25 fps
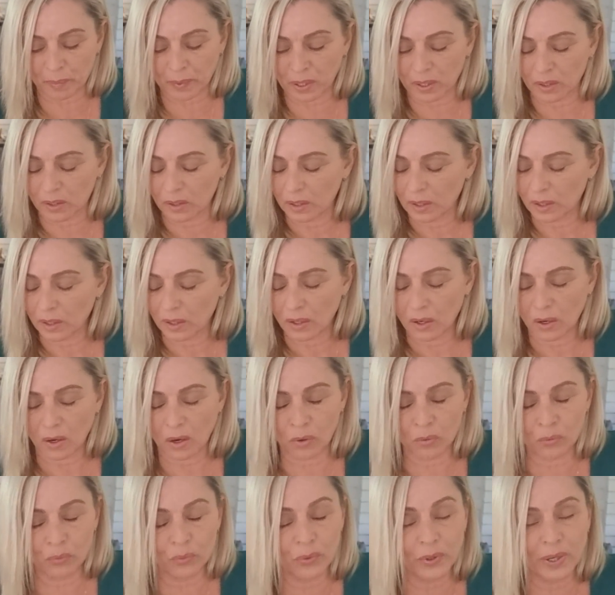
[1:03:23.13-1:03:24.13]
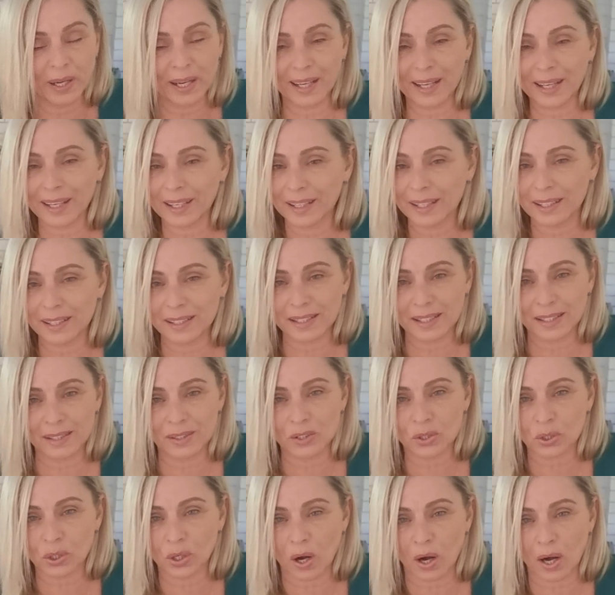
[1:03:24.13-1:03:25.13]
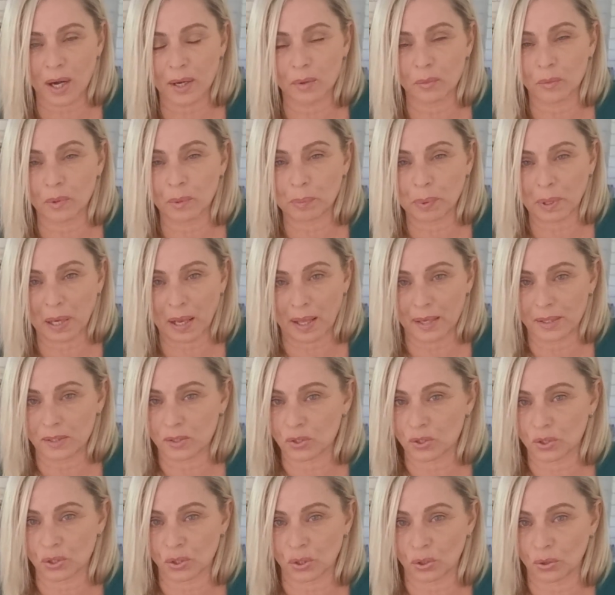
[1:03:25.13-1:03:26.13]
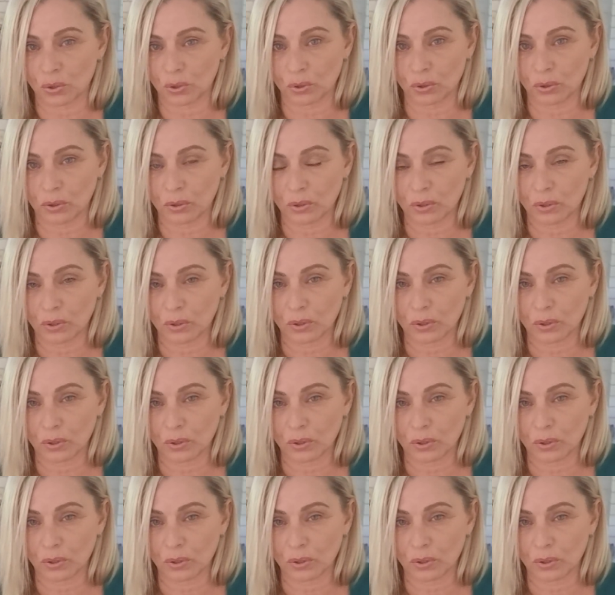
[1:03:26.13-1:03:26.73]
But I really did try to replace you